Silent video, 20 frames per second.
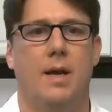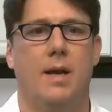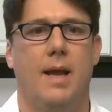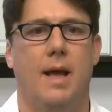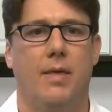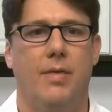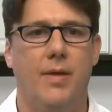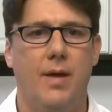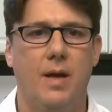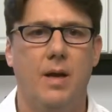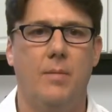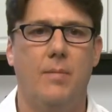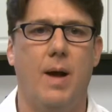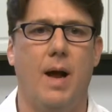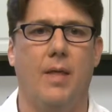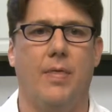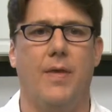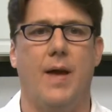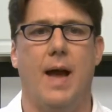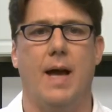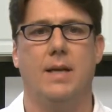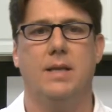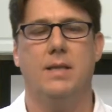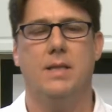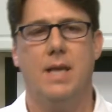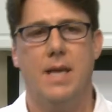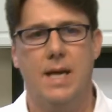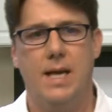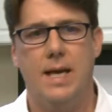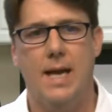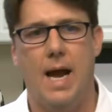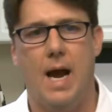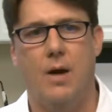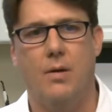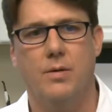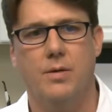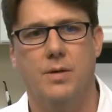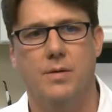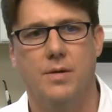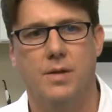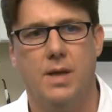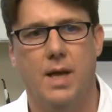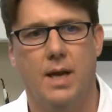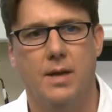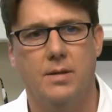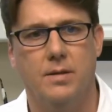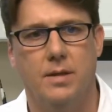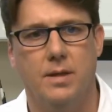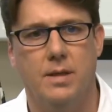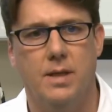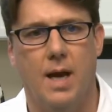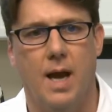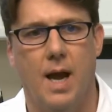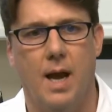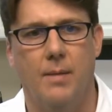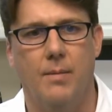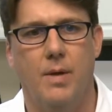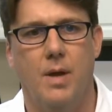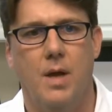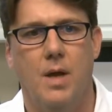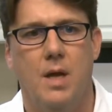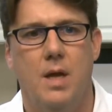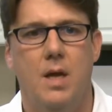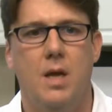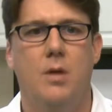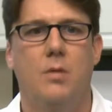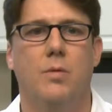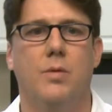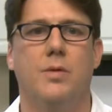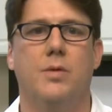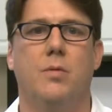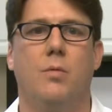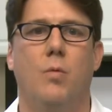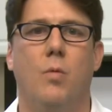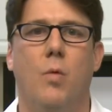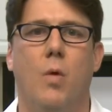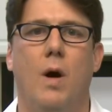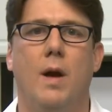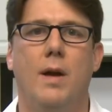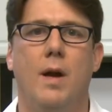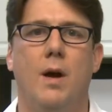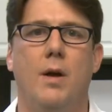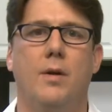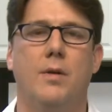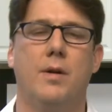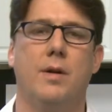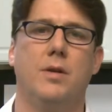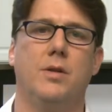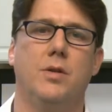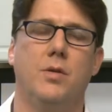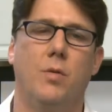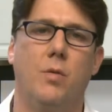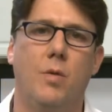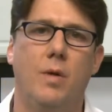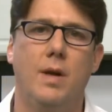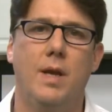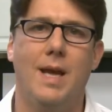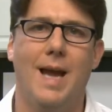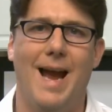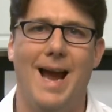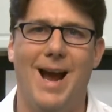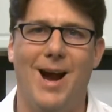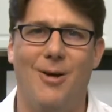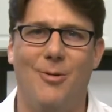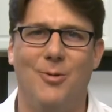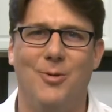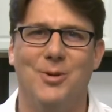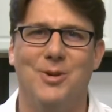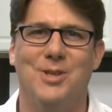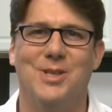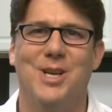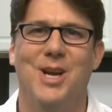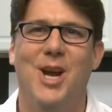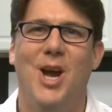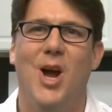Now think about that. 10 hours of scheduling time equals 120 hours